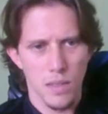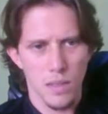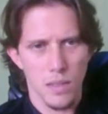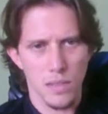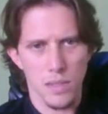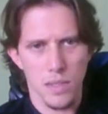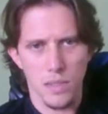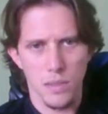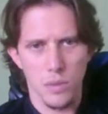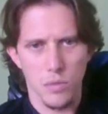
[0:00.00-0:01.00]
Let's get
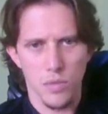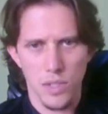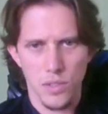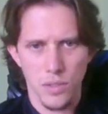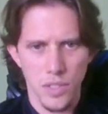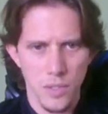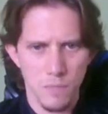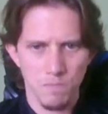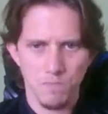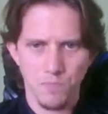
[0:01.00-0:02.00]
the no faction here.
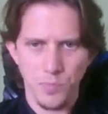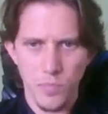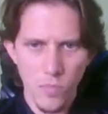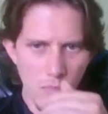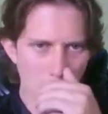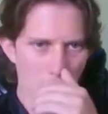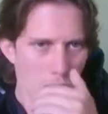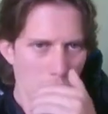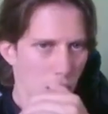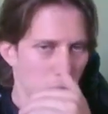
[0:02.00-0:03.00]

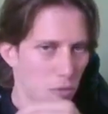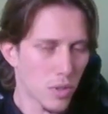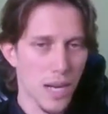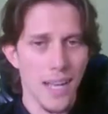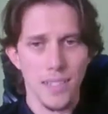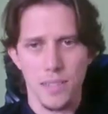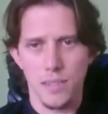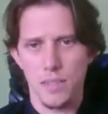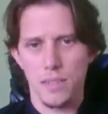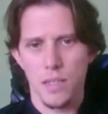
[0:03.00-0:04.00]
For
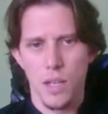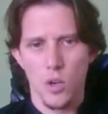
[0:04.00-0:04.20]
items,